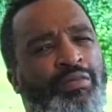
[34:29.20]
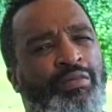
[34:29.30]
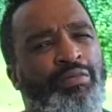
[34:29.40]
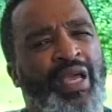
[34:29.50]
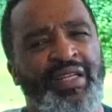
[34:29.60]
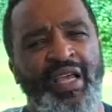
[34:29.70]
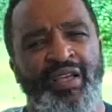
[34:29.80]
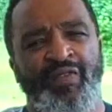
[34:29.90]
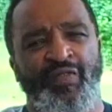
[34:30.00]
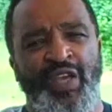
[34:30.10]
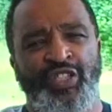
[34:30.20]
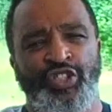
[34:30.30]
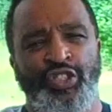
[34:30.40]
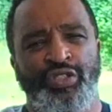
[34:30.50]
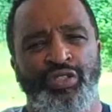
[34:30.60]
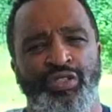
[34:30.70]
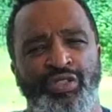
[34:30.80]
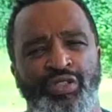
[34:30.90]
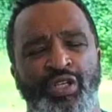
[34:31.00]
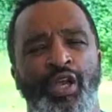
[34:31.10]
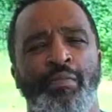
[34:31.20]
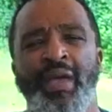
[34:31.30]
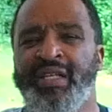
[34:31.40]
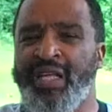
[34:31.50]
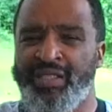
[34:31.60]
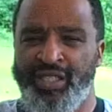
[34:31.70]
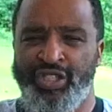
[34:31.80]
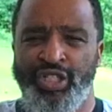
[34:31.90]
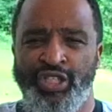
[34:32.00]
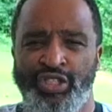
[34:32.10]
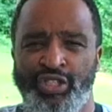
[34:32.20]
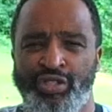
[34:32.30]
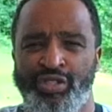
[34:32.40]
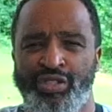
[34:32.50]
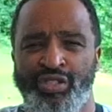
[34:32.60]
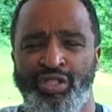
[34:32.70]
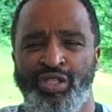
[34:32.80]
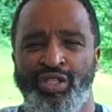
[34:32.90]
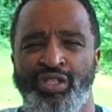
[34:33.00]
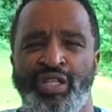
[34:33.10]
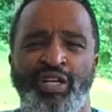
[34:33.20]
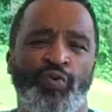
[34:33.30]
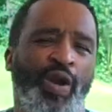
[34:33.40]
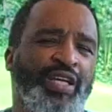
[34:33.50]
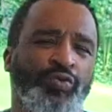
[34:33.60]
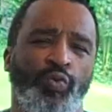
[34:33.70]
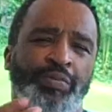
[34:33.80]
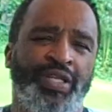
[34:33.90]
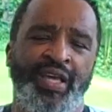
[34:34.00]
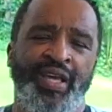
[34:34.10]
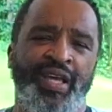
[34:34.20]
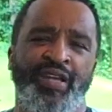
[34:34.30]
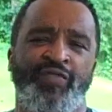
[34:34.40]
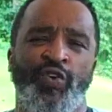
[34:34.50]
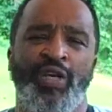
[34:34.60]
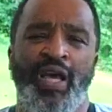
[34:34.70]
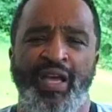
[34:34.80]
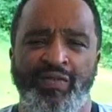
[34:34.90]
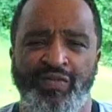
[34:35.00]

make that confession, make that decision that Christ will be the head of your life.